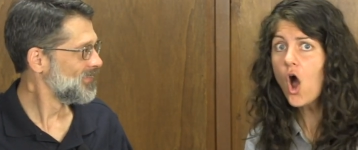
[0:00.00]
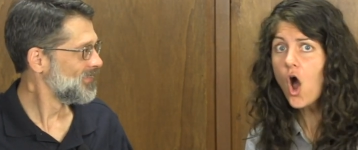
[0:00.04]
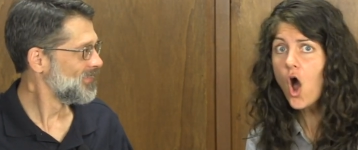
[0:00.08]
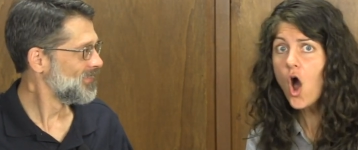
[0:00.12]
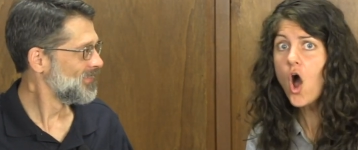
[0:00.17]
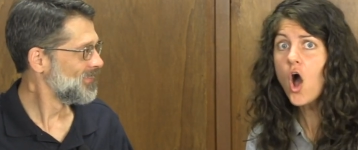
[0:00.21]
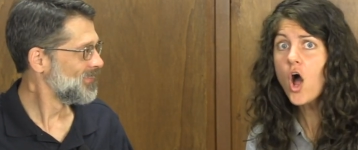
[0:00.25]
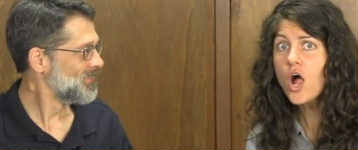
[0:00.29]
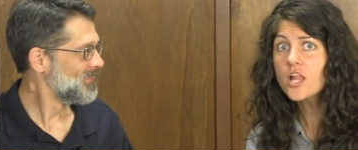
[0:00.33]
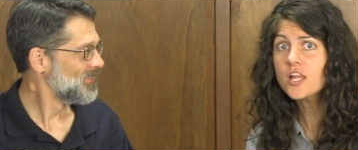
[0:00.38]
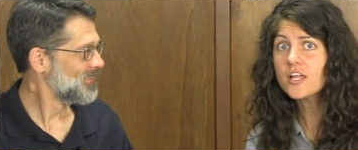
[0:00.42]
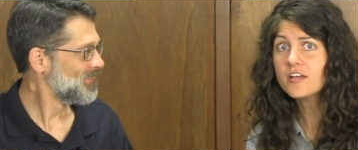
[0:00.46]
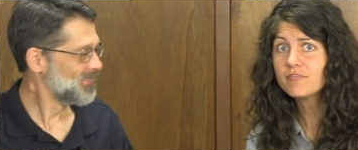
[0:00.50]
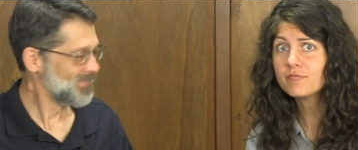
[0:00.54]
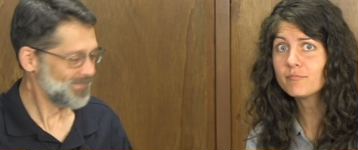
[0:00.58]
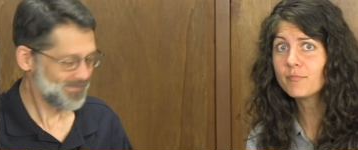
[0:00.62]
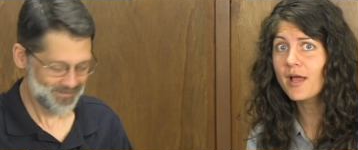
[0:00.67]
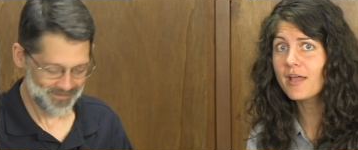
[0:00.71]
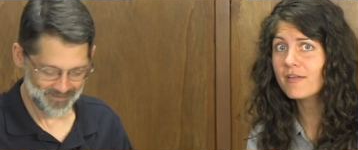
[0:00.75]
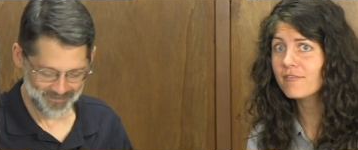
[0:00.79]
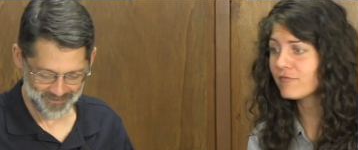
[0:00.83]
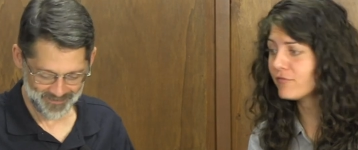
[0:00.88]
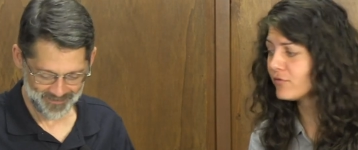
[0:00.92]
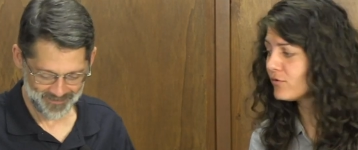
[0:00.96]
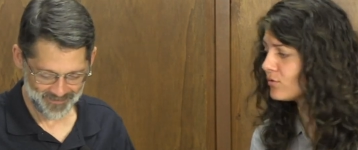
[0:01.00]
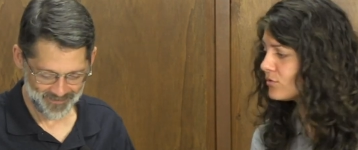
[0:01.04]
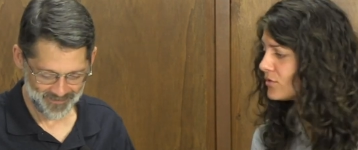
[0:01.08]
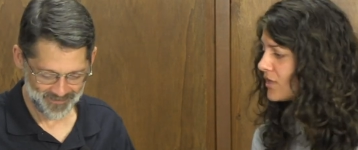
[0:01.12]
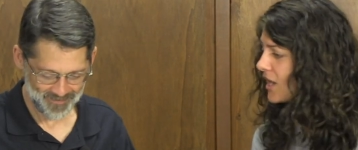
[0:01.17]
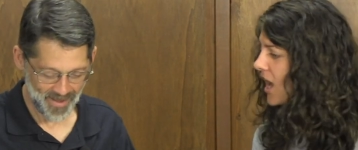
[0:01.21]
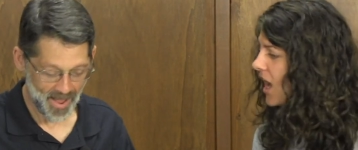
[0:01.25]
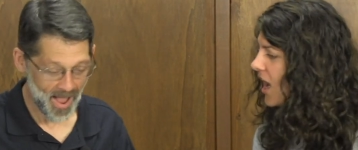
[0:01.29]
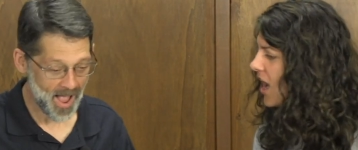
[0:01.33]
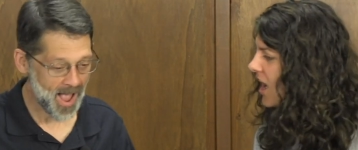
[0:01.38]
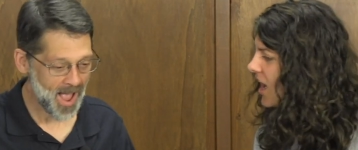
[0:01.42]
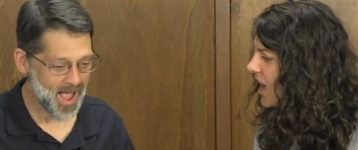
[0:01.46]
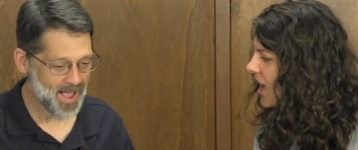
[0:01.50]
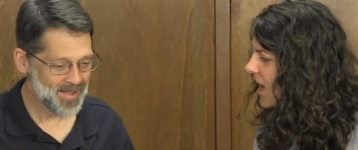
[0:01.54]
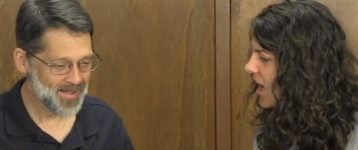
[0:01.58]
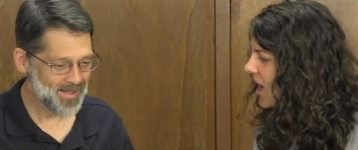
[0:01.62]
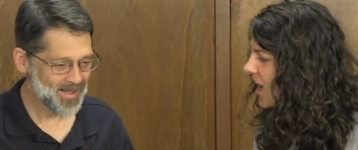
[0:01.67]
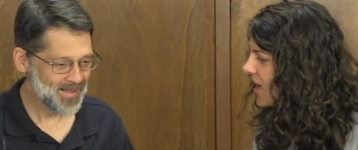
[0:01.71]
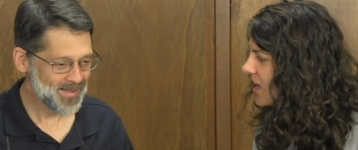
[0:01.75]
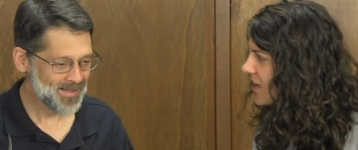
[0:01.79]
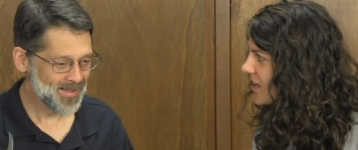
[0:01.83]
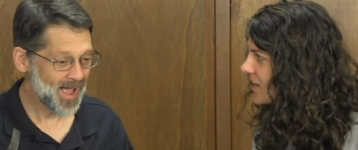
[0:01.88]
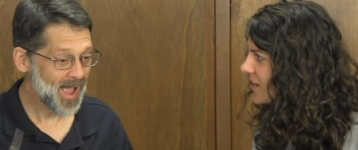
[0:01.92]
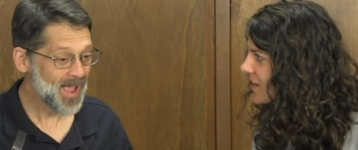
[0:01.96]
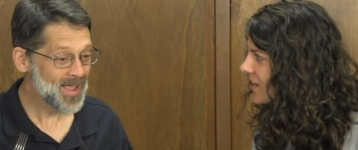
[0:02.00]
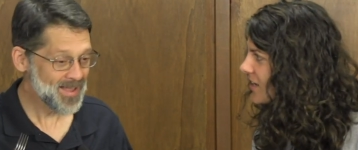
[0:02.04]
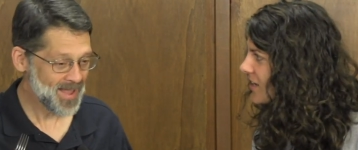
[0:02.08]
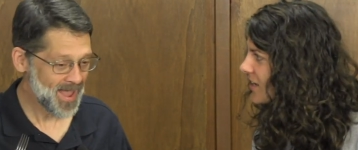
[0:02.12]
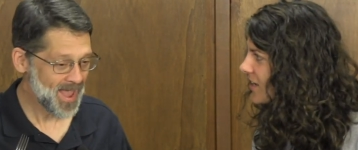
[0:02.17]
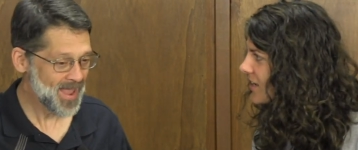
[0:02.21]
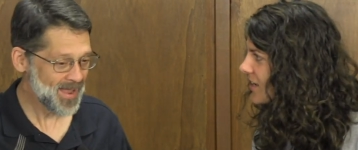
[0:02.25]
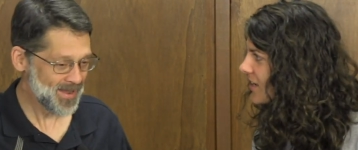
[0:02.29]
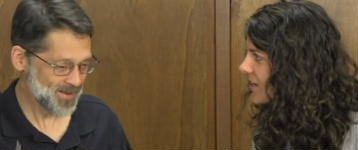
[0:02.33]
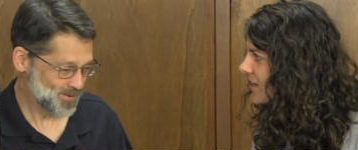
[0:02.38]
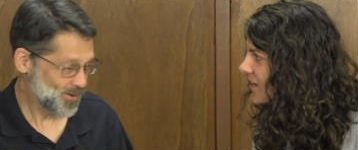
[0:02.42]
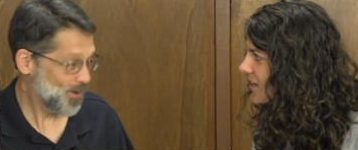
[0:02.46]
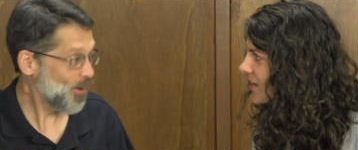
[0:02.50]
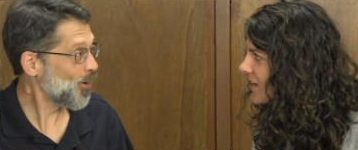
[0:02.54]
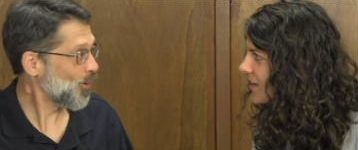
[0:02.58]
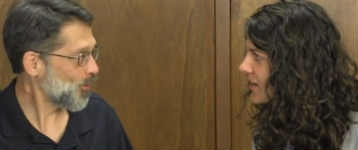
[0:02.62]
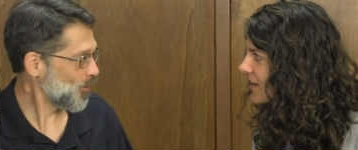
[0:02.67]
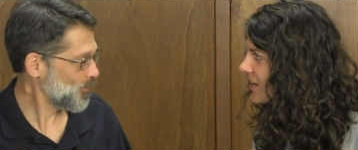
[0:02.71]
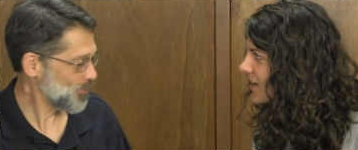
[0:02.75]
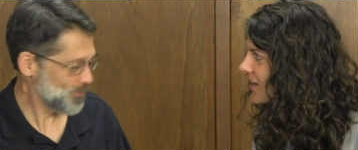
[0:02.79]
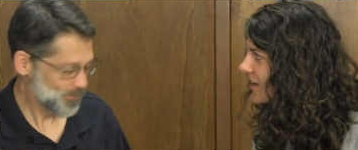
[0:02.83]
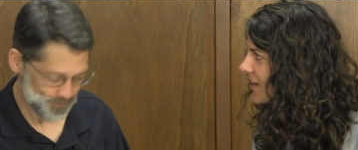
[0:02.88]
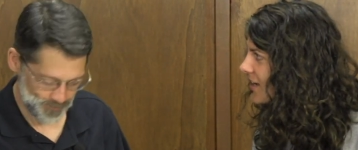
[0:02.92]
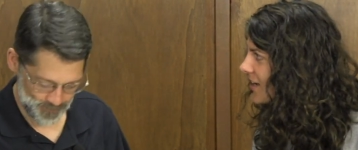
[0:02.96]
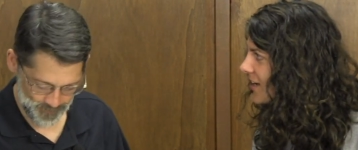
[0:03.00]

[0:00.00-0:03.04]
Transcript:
Speaker 1: All of my food.
Speaker 2: I, I, I ate all